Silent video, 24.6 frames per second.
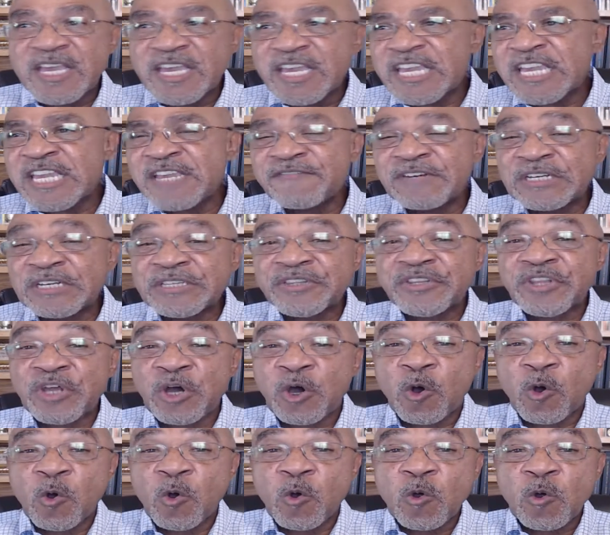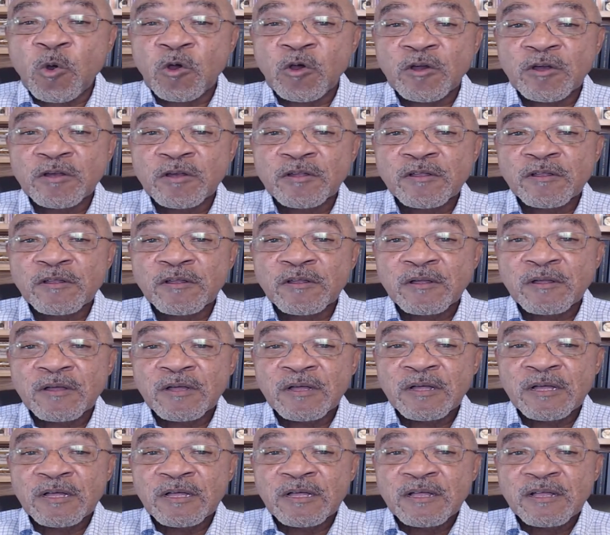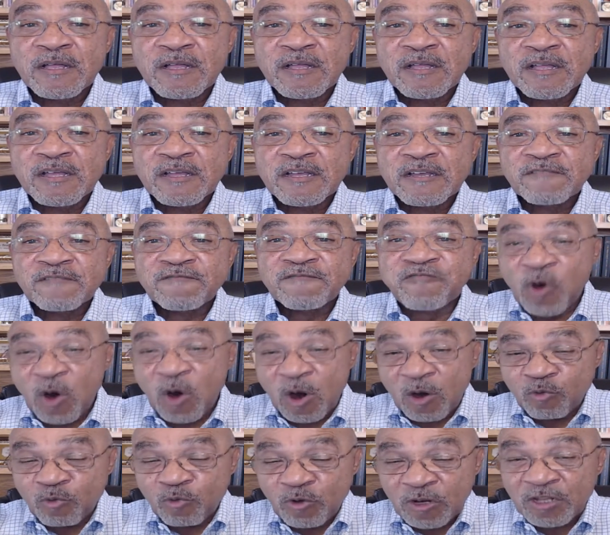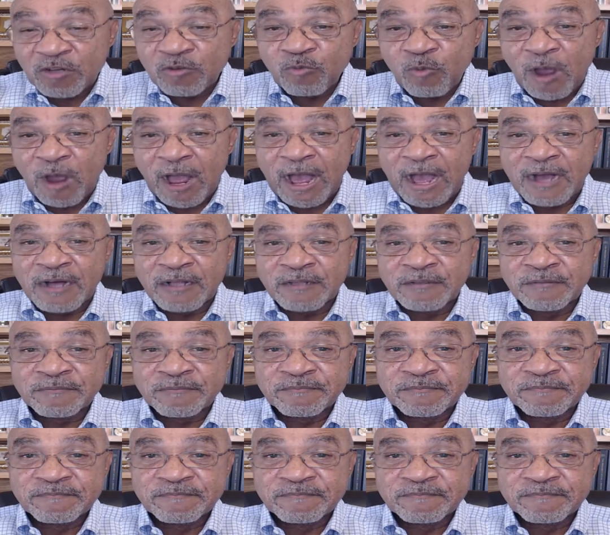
even though for a little while,